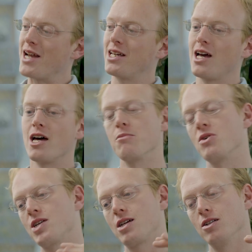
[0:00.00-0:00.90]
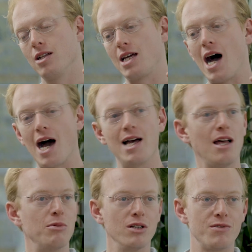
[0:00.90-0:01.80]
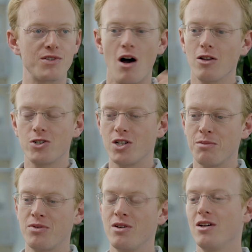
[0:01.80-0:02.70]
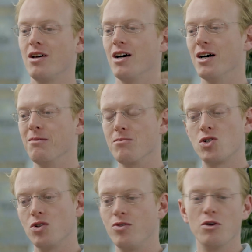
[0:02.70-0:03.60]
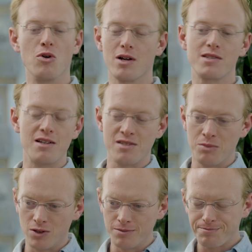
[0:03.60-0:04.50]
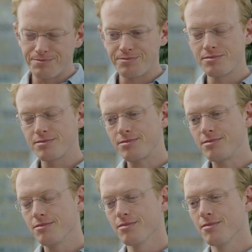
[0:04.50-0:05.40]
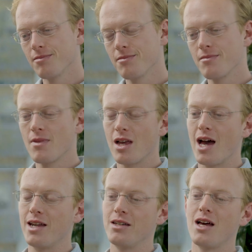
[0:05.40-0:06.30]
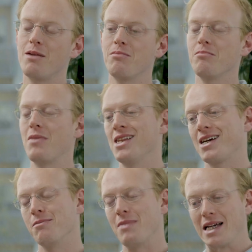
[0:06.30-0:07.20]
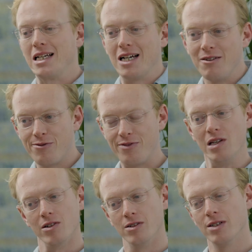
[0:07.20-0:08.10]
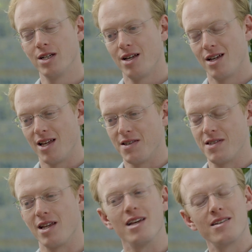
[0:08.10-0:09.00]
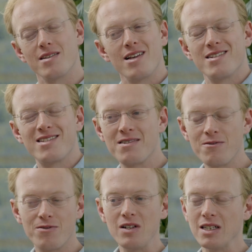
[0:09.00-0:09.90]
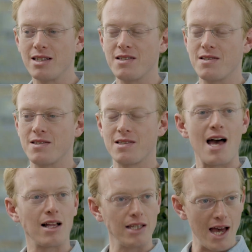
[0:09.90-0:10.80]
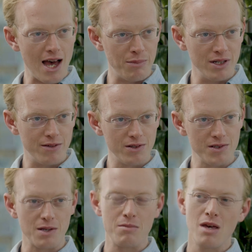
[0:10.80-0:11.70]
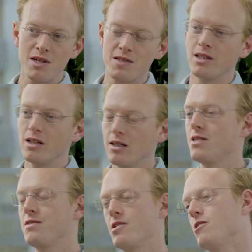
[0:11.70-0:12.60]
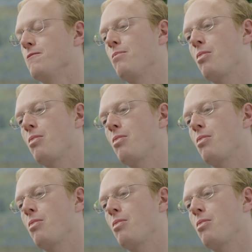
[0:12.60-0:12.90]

at a particularly high level of scholarship should feel more accessible. And my gut feel is that it just doesn't feel like this has exactly happened. It feels like maybe it's a little easier.